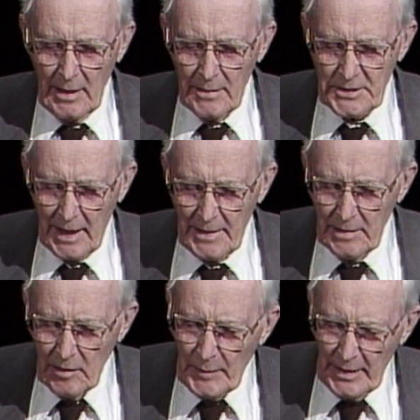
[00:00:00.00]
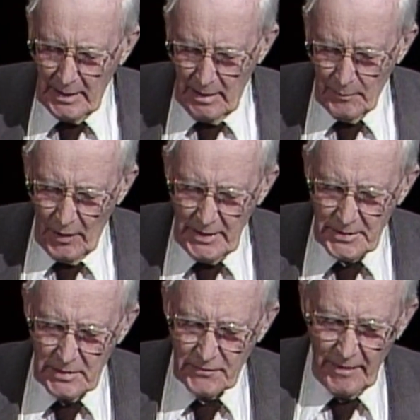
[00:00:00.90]
this idea of being
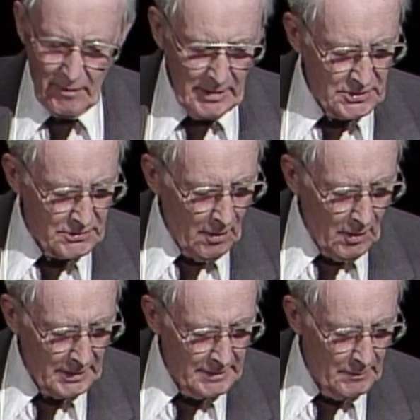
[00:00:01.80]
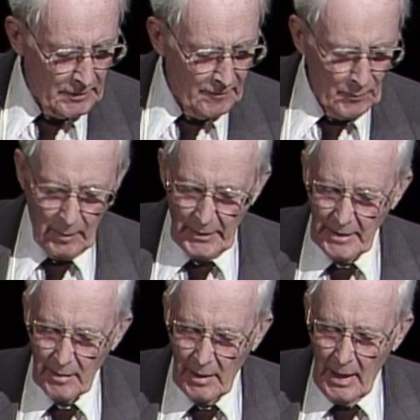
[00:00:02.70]
embraced is very strong in the Book of Mormon
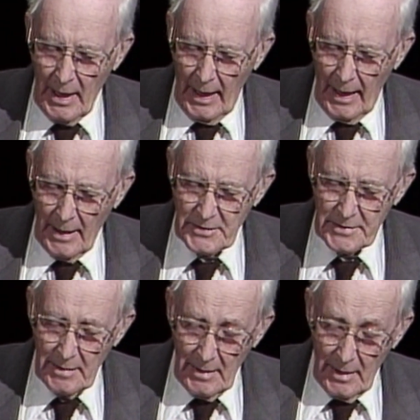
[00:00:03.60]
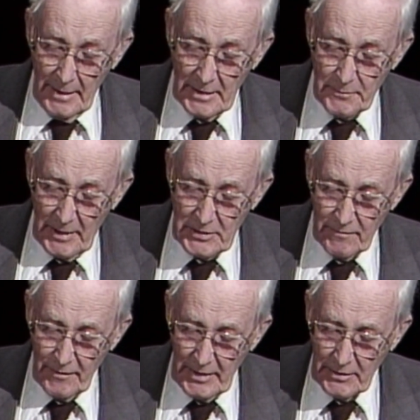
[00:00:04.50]
here as an expression
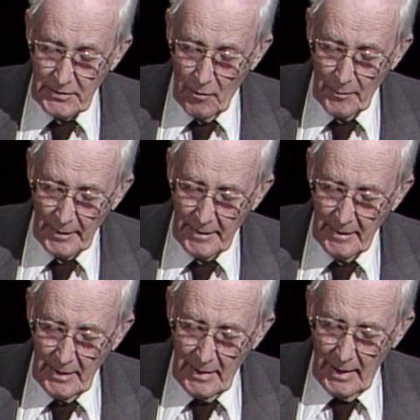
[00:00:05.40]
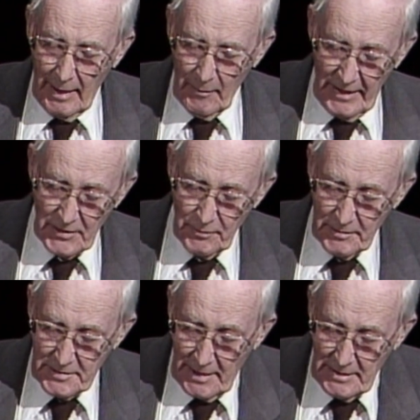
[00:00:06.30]
for the atonement. That's what
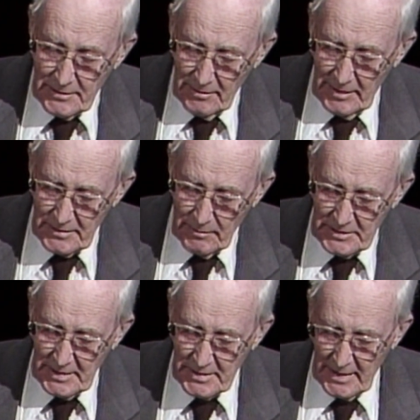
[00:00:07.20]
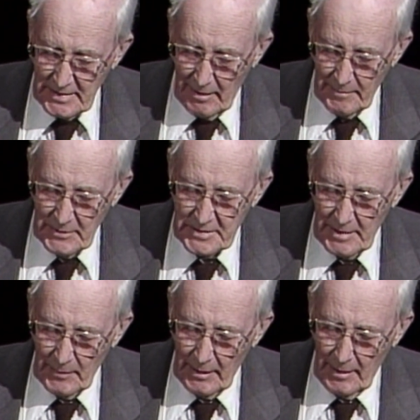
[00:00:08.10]
the Sunday school lesson was yesterday. That's how I happened to
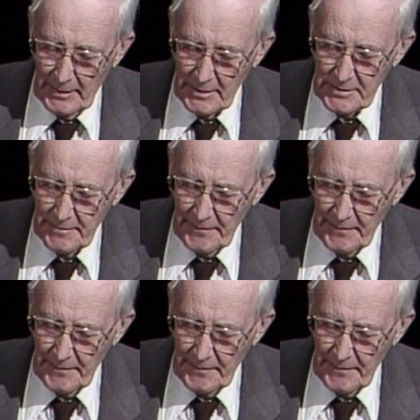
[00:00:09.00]
stumble on this.